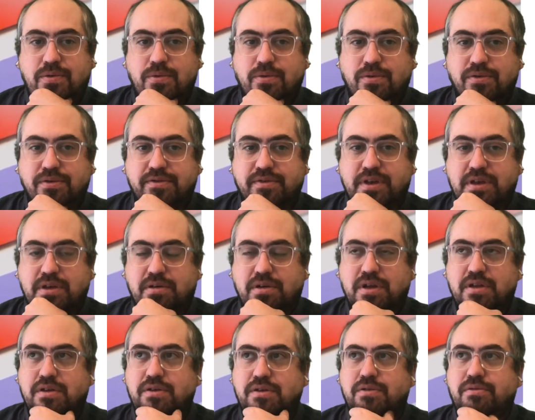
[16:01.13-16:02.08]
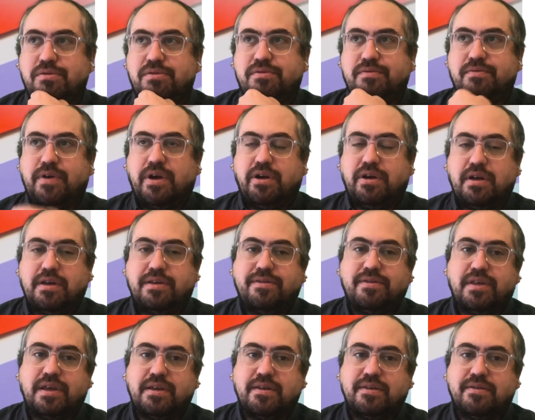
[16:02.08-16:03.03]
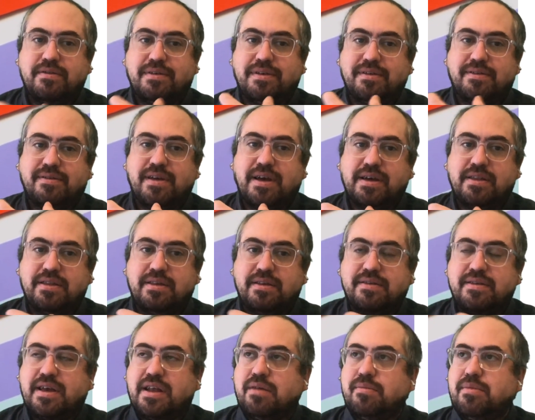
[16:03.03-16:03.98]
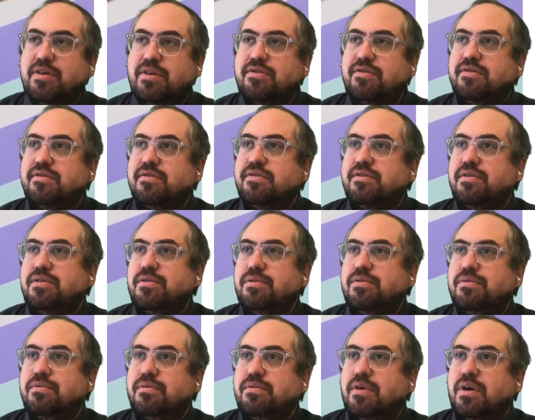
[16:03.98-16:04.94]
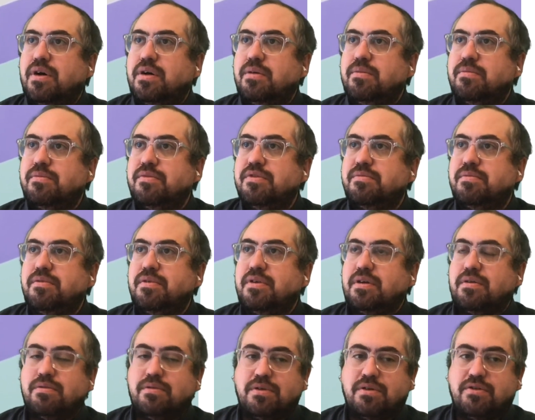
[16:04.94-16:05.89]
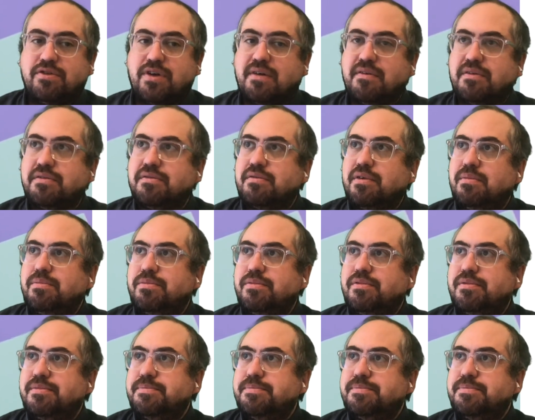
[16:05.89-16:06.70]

tools that you could use various things to assign these animations to, including JavaScript.